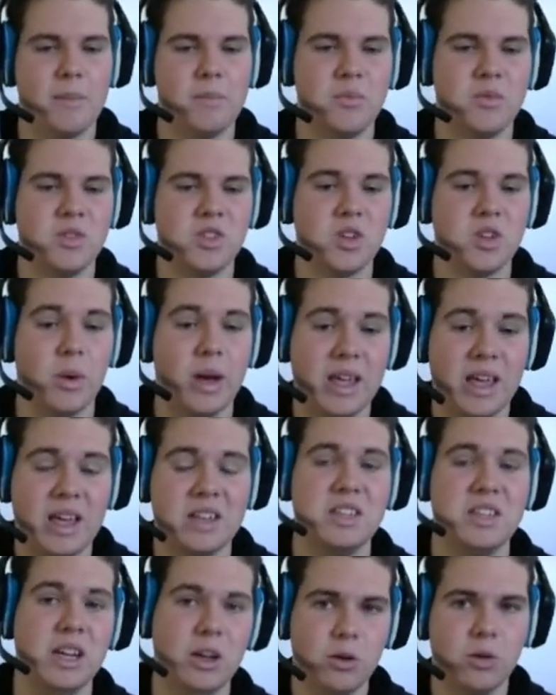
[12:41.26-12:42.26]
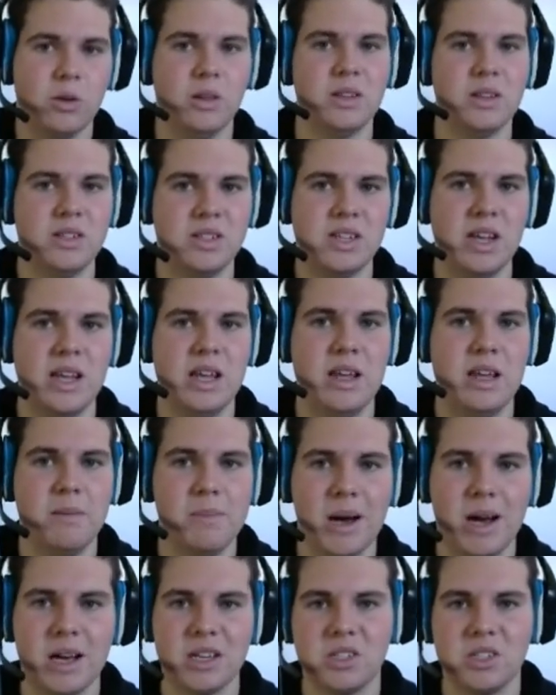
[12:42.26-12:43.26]
So I guess he couldn't see
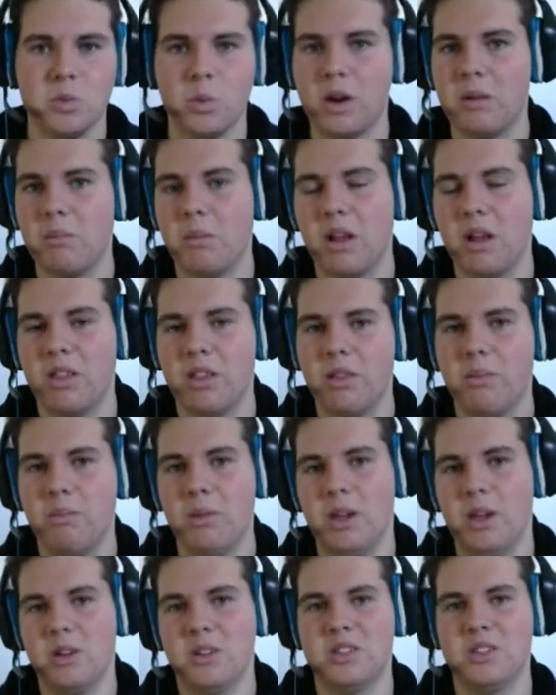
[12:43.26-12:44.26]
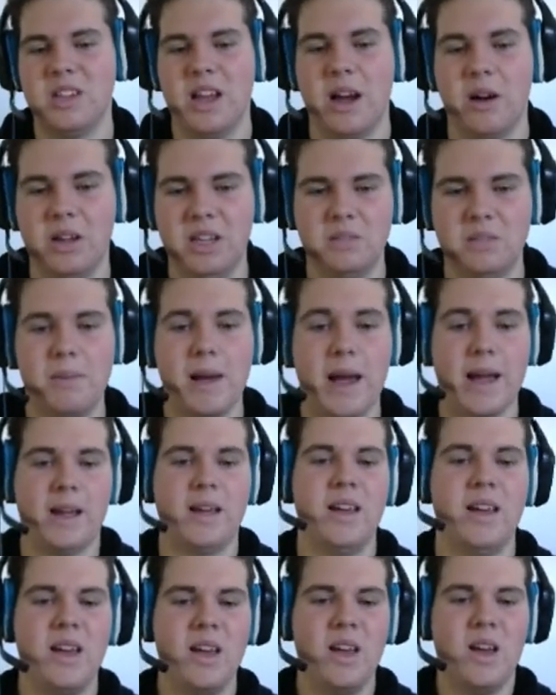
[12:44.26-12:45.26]
past 1 month because now he's back
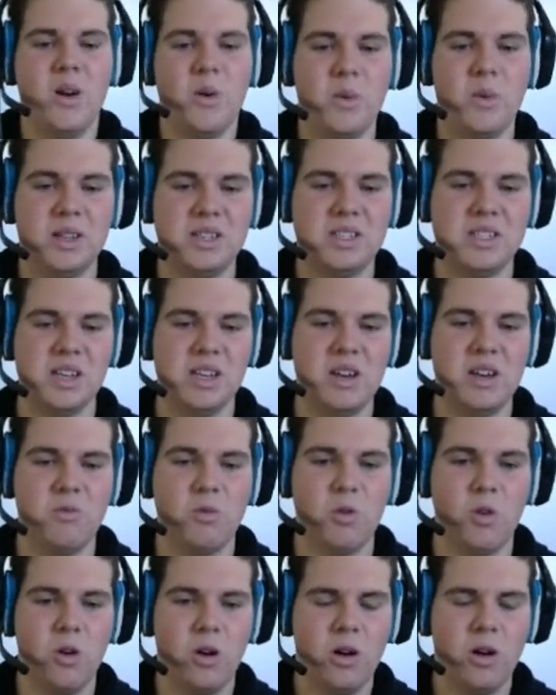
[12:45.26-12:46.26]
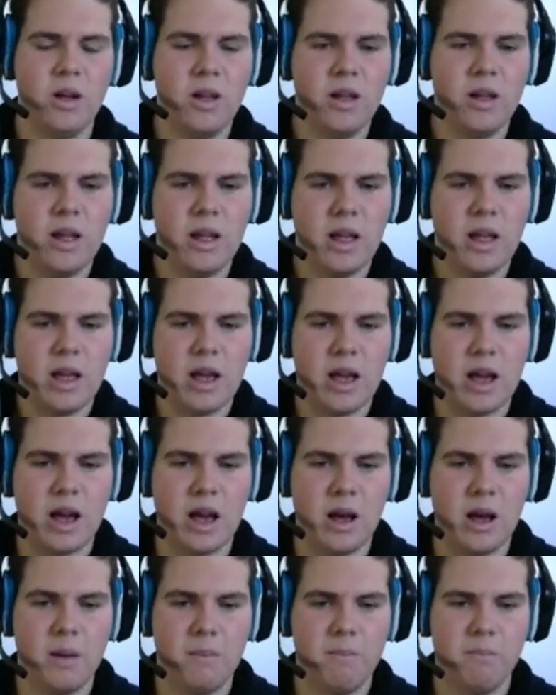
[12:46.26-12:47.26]
with Sydney Raw.
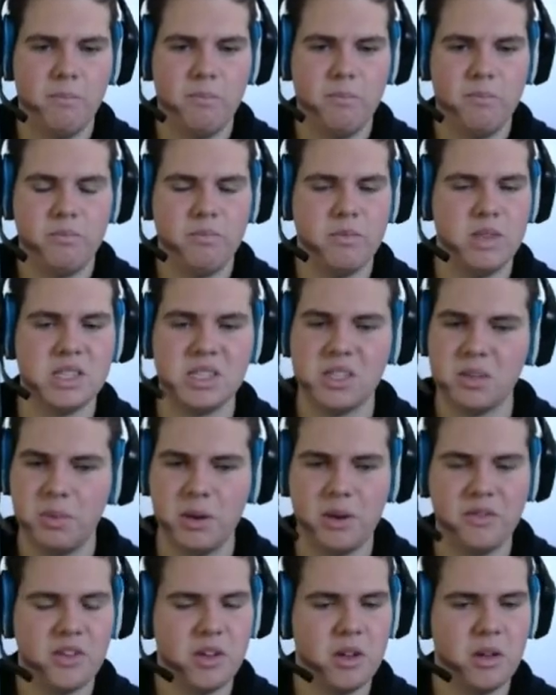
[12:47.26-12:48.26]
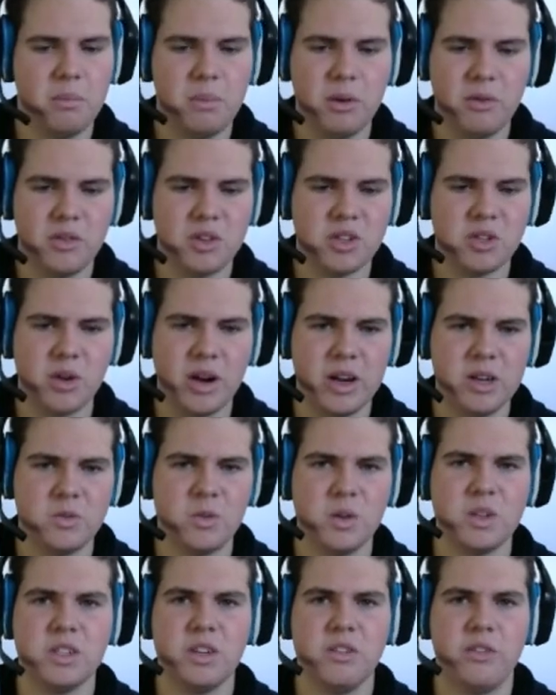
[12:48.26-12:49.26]
This is a bit of a strange
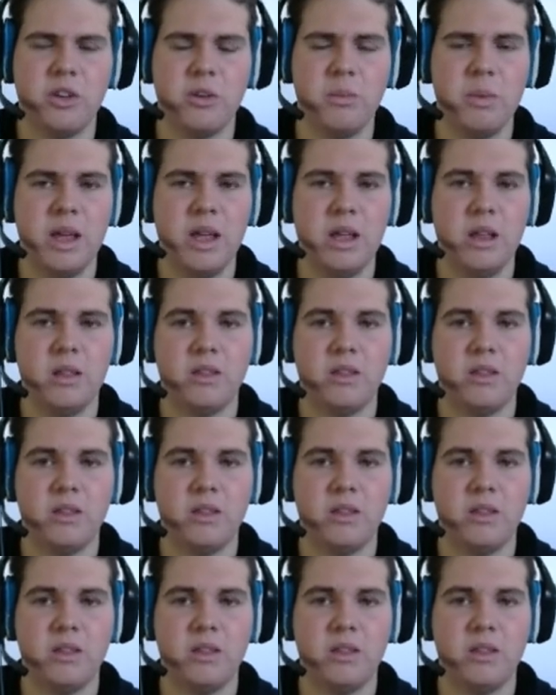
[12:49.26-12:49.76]
roster for me.